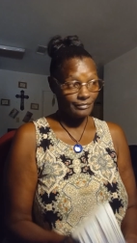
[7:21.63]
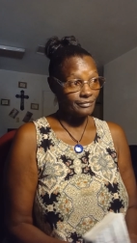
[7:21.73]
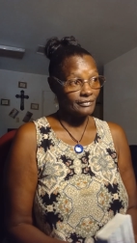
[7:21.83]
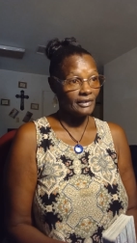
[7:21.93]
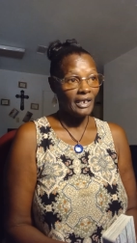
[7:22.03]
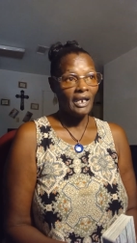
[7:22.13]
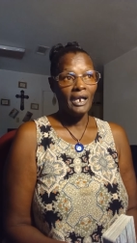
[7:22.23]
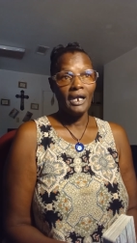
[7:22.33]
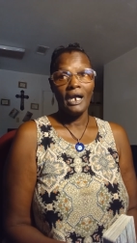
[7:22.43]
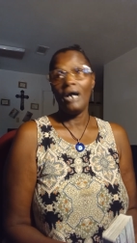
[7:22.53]
I
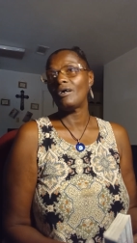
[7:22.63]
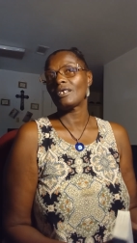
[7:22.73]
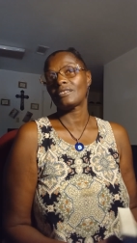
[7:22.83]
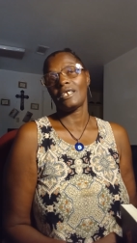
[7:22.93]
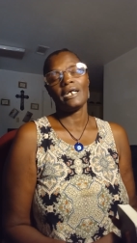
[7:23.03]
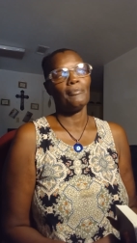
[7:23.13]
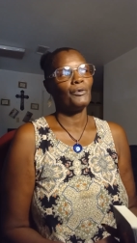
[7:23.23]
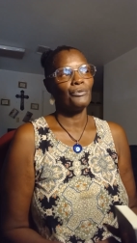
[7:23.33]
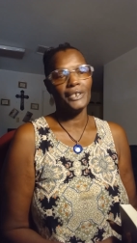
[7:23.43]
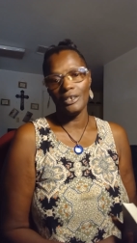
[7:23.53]
don't even think I'm
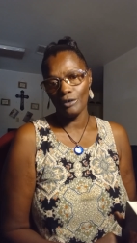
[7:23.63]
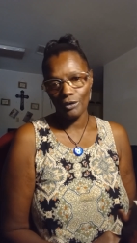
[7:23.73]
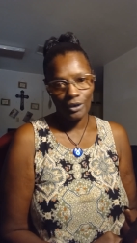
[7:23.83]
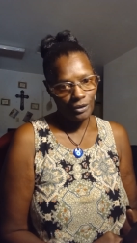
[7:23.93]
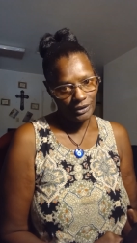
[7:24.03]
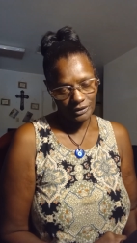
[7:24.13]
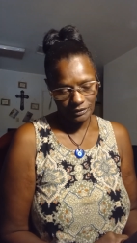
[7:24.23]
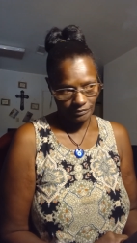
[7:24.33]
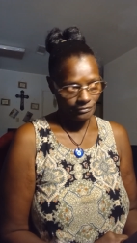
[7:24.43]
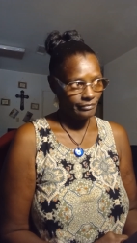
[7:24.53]
going to read no cards.